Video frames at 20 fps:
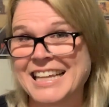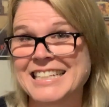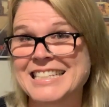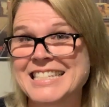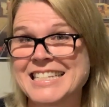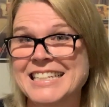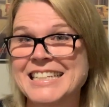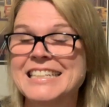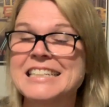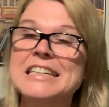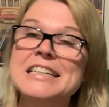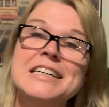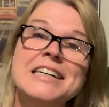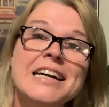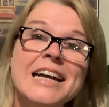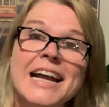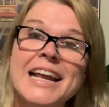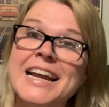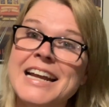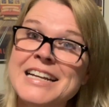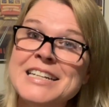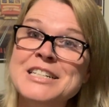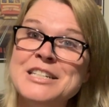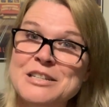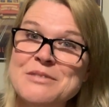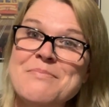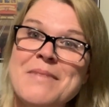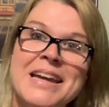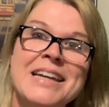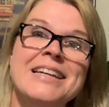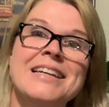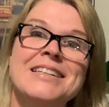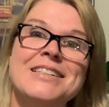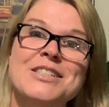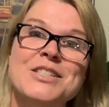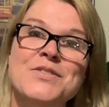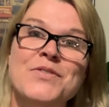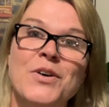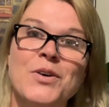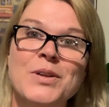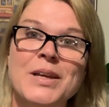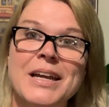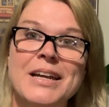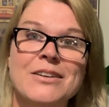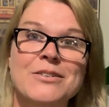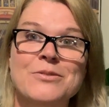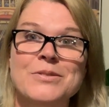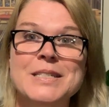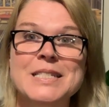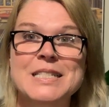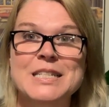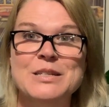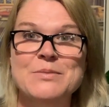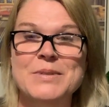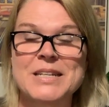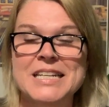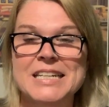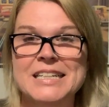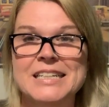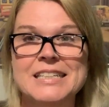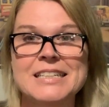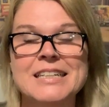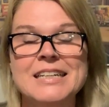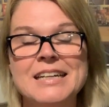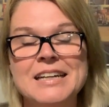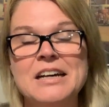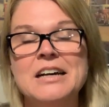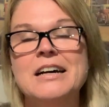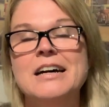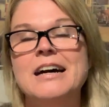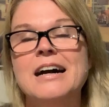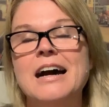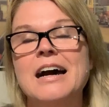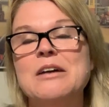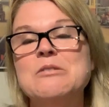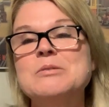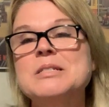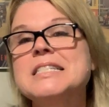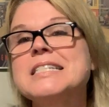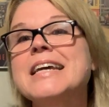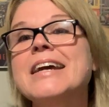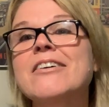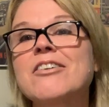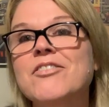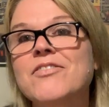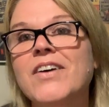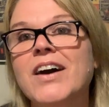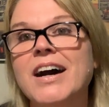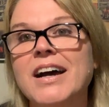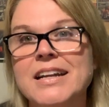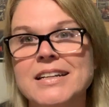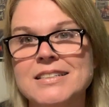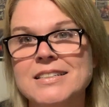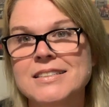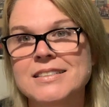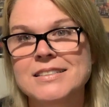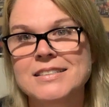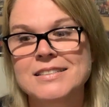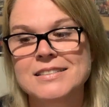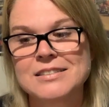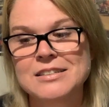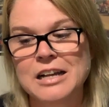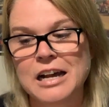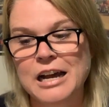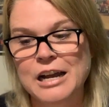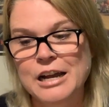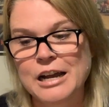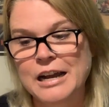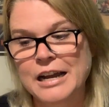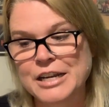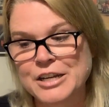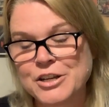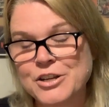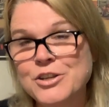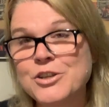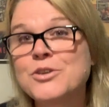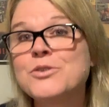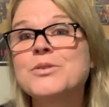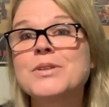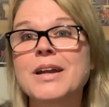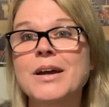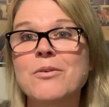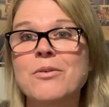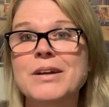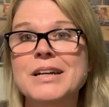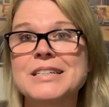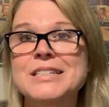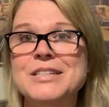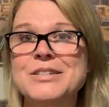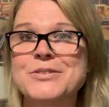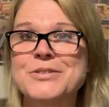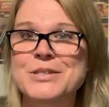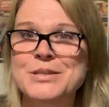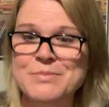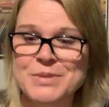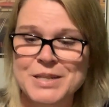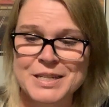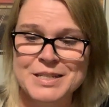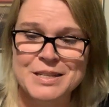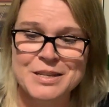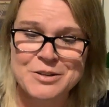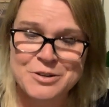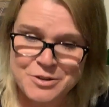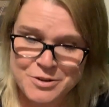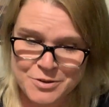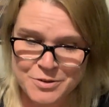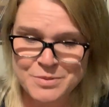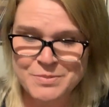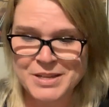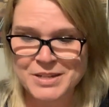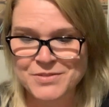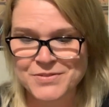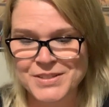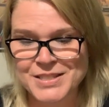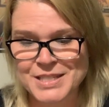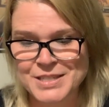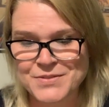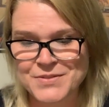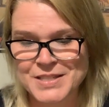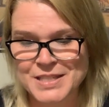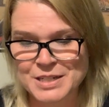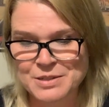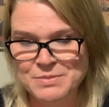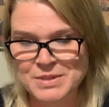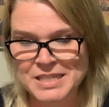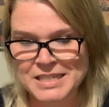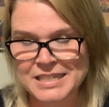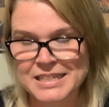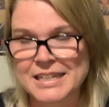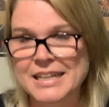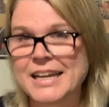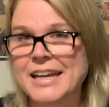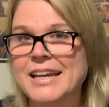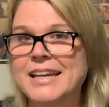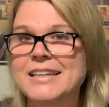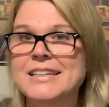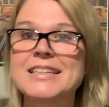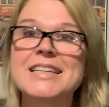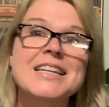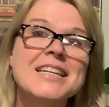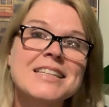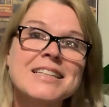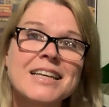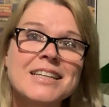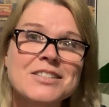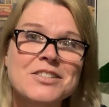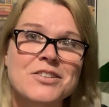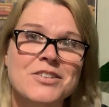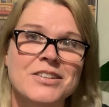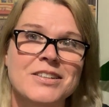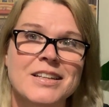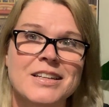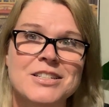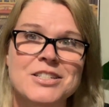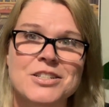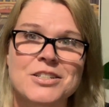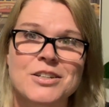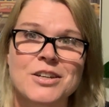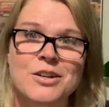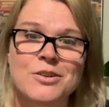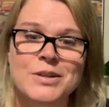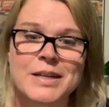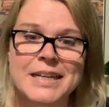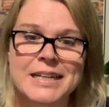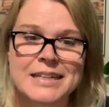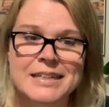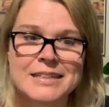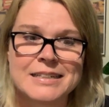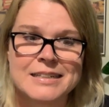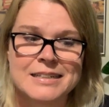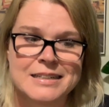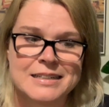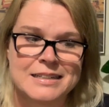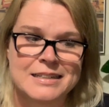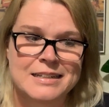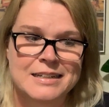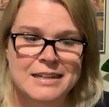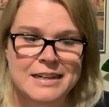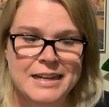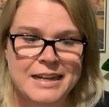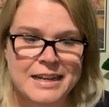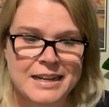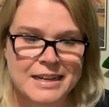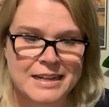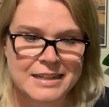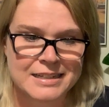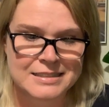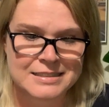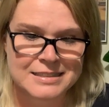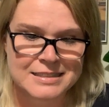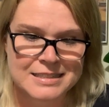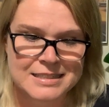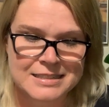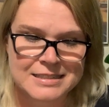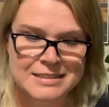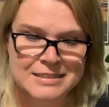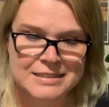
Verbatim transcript: that's it. And I actually make an exfoliator with cinnamon in it. I was terrified I, I knew that I wanted to use it because I knew the benefits of cinnamon and getting that circulation going. And